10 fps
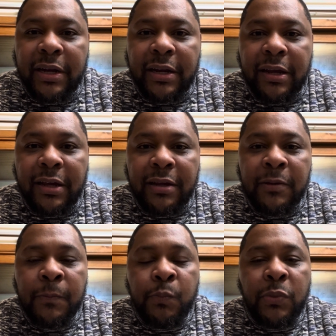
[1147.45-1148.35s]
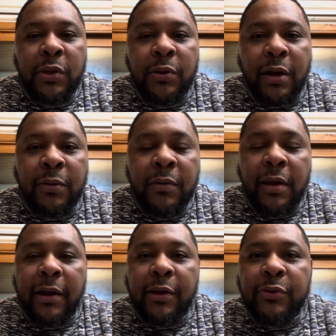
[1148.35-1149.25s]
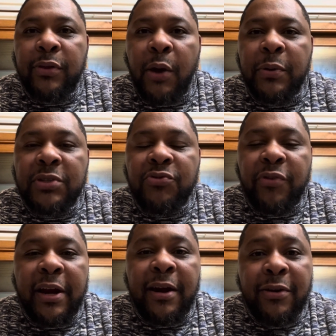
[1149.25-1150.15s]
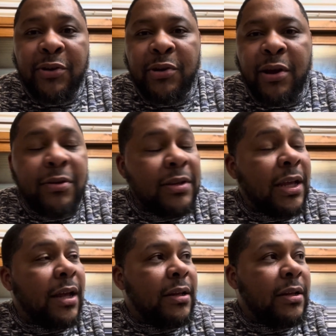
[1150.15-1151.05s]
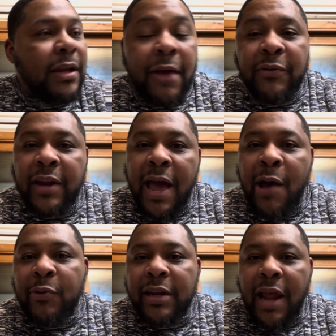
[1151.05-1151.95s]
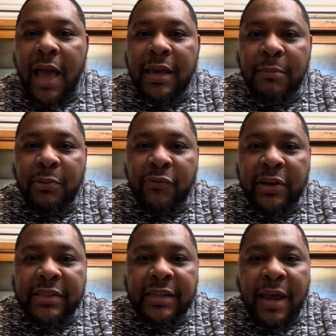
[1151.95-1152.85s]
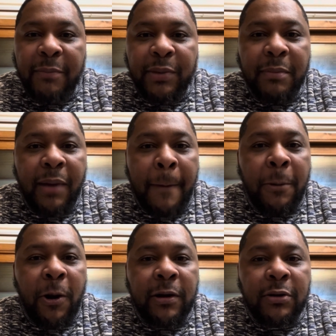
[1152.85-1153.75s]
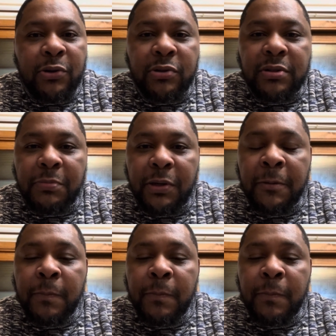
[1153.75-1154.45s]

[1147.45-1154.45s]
And you know, though it's rare, you know, every now and then I am the reason that me and my partner lose. But